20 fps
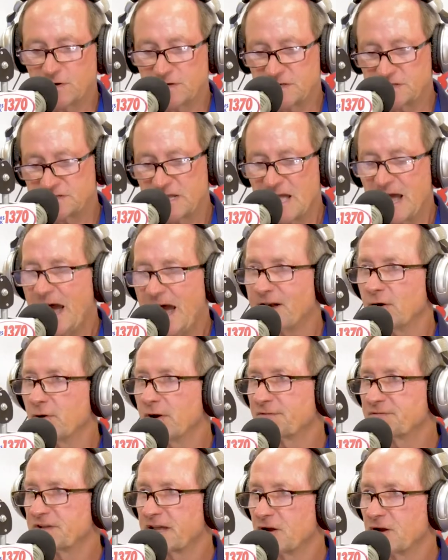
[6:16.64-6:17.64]
it is I don't
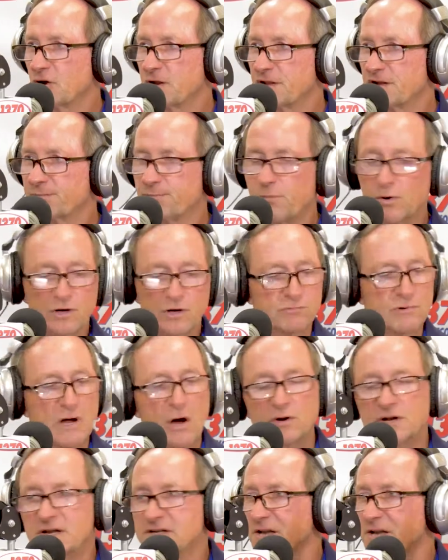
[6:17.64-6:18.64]
have to carry this book
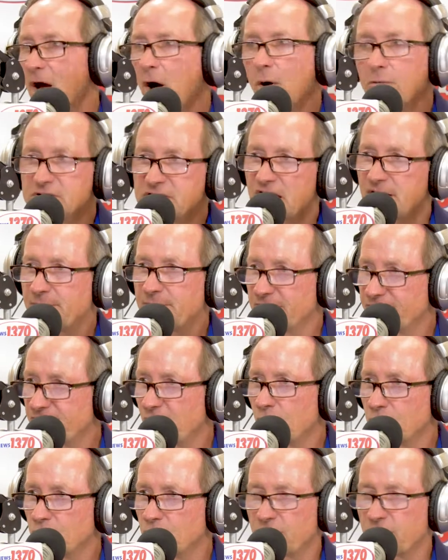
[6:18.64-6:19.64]
around because I always have my
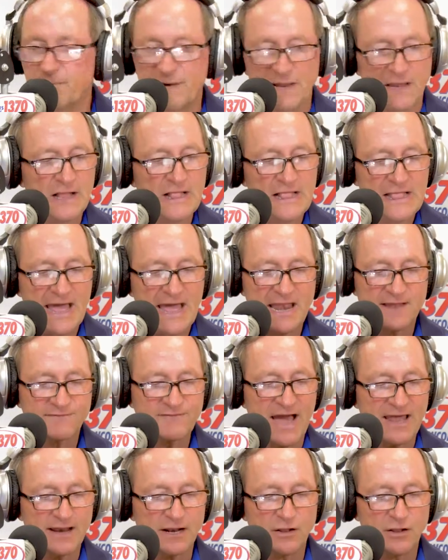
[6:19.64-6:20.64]
phone with me, and I've
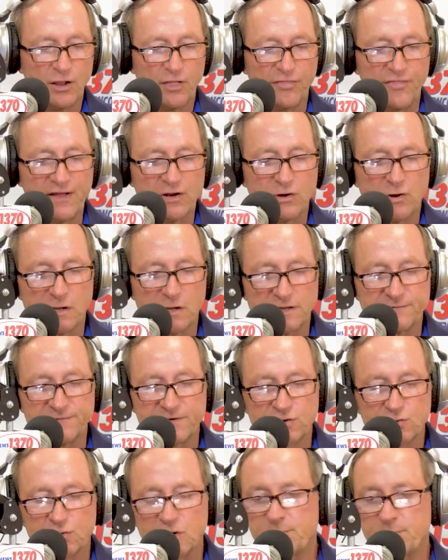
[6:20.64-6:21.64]
got a little thing called
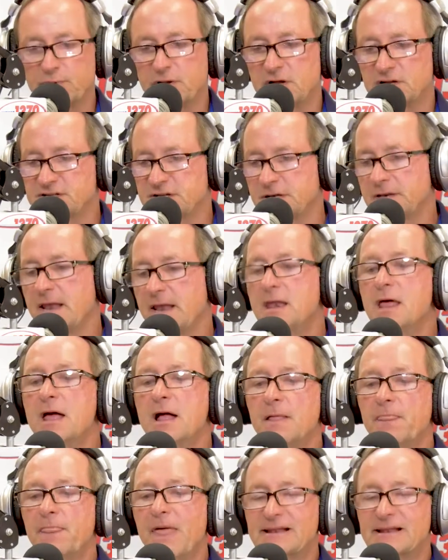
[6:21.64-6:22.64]
Inventory Plus, and then
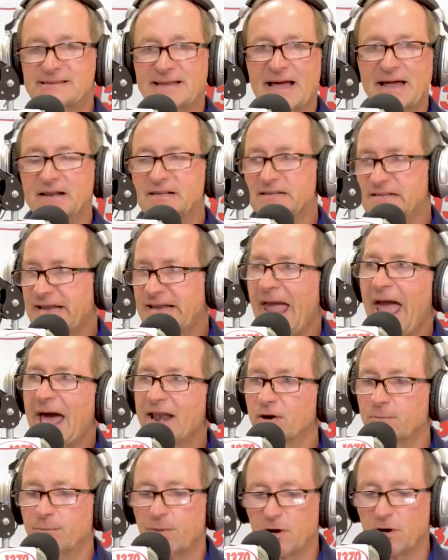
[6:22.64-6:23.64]
that's got a
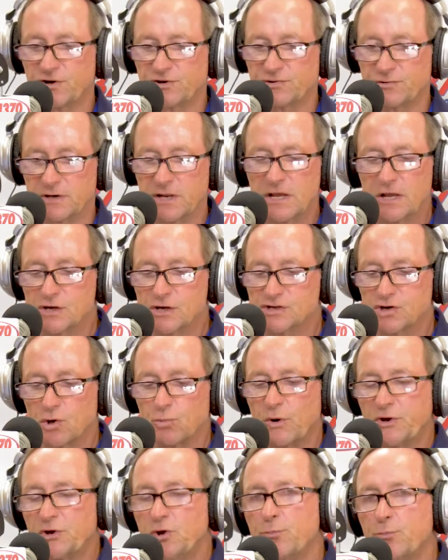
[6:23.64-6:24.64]
scanner bar to it. So
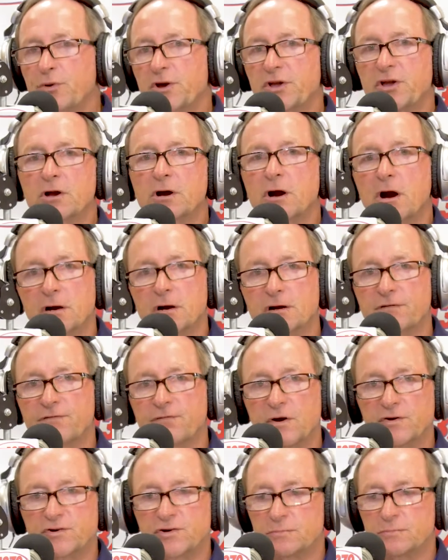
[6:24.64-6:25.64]
when you bring your car into
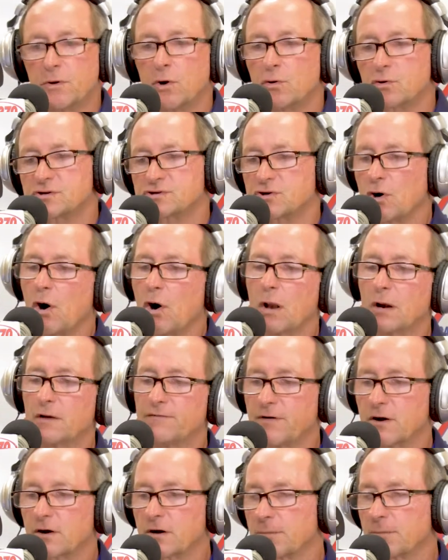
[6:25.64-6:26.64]
Frontier Motors, all
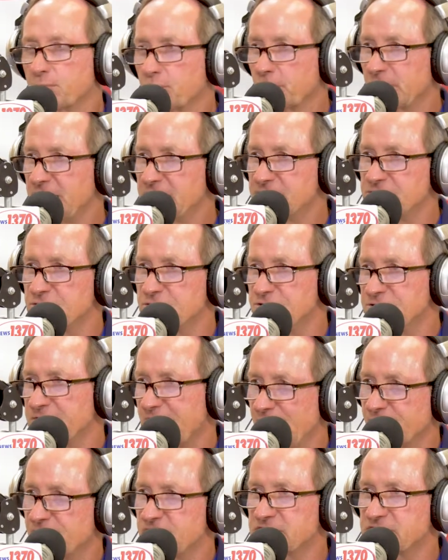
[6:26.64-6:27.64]
of our appraisers
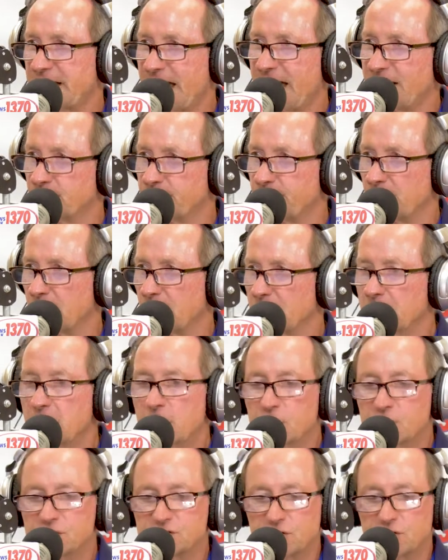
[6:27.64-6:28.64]
have the scanner bar.
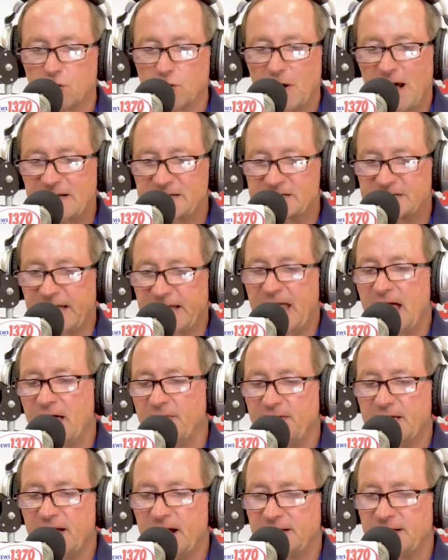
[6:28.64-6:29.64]
So I scan
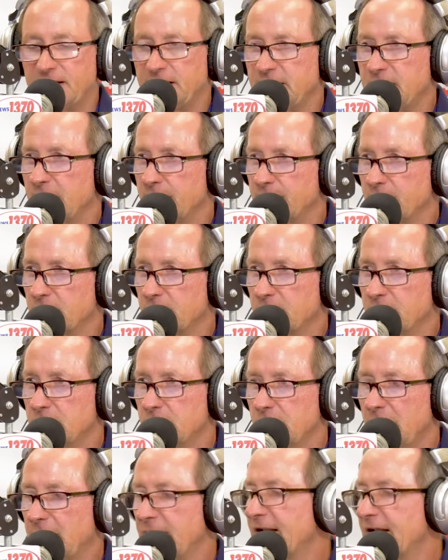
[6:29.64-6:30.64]
the ID number
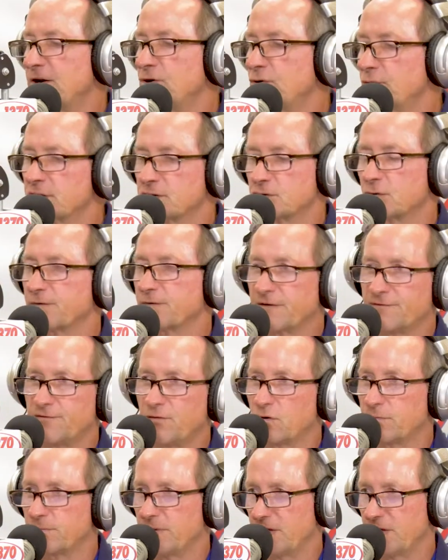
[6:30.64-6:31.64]
and I can do this over the
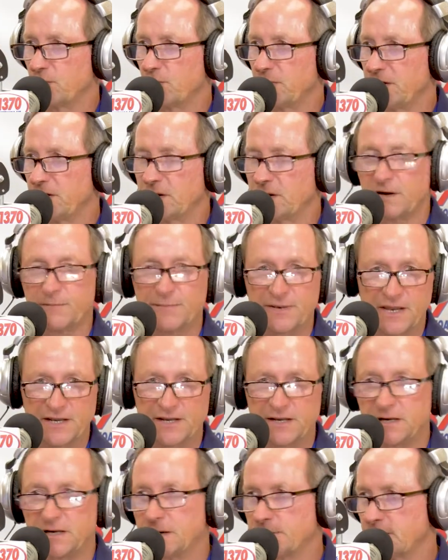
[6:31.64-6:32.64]
phone, by the way. You can give me the
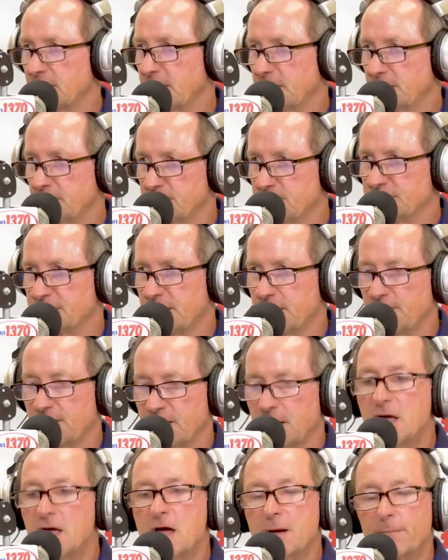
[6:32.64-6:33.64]
ID number. I can do the same
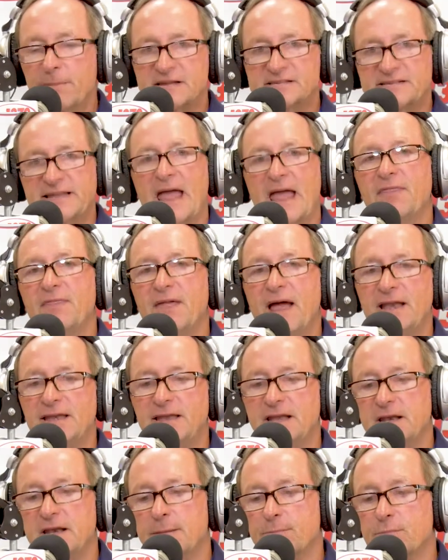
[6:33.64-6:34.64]
thing. But I scan the
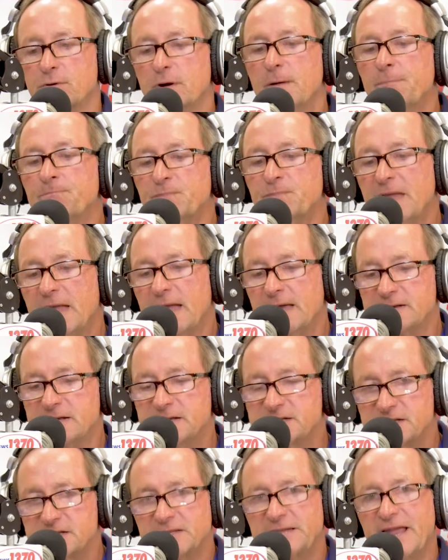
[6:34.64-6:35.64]
ID number, and
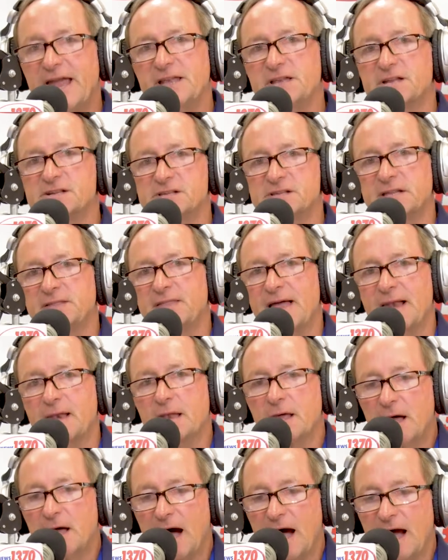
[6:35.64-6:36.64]
instantaneously that
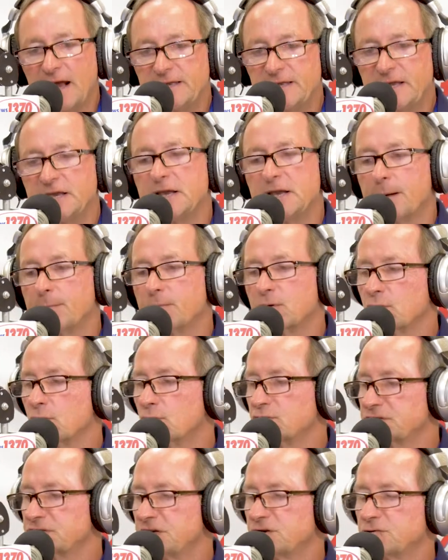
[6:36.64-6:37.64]
ID number
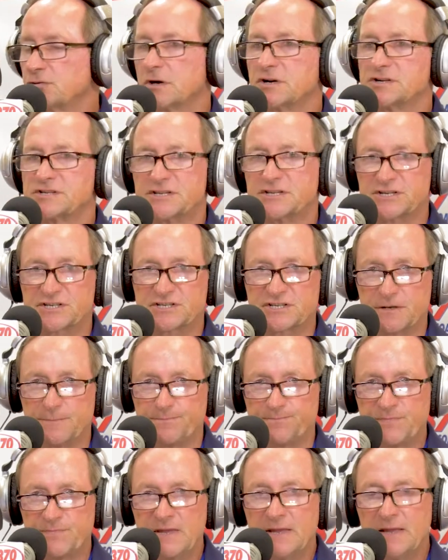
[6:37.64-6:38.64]
goes into our
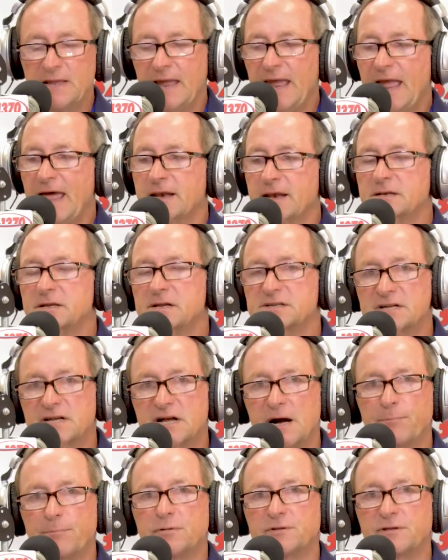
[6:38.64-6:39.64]
system and it does a
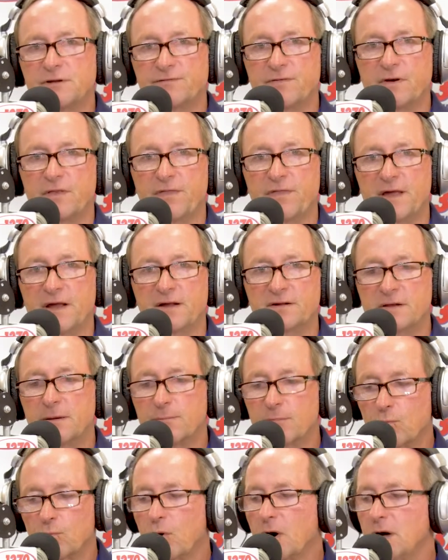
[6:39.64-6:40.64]
couple different things.
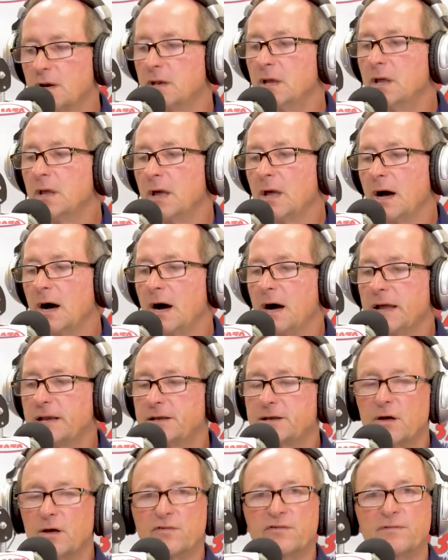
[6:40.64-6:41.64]
Number one, uh, it
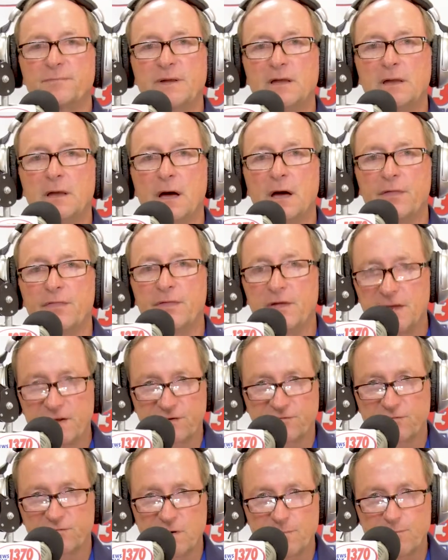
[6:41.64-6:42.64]
tells me the
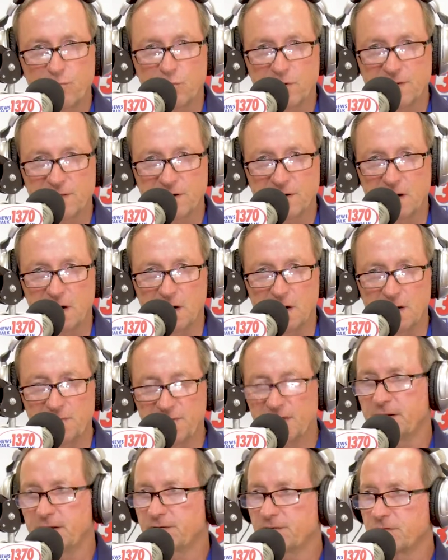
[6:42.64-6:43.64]
history report of the car and
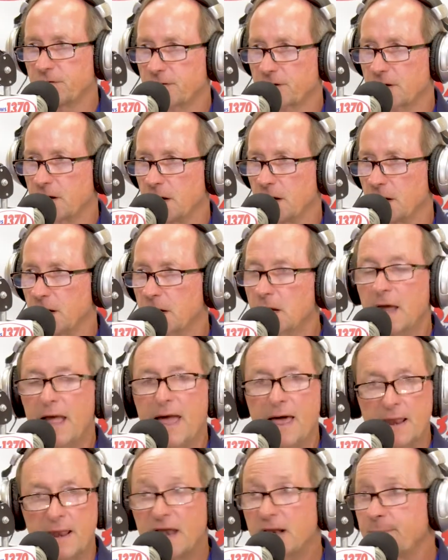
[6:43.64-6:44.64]
the history of the car.
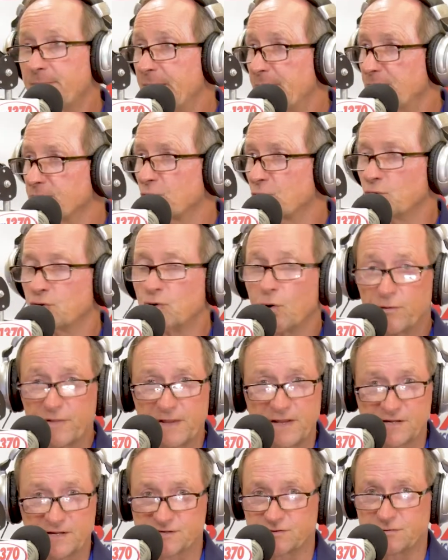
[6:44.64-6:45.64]
And a lot of people don't know the
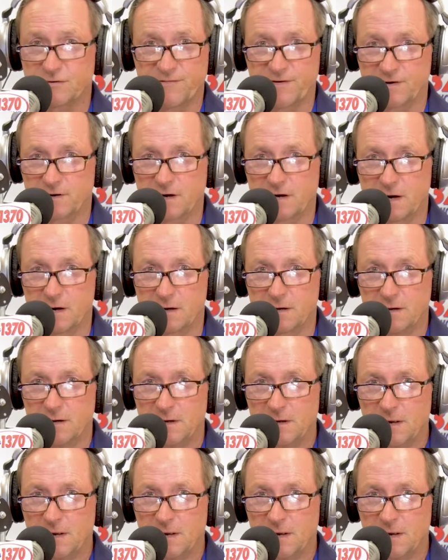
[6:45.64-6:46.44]
history of their car.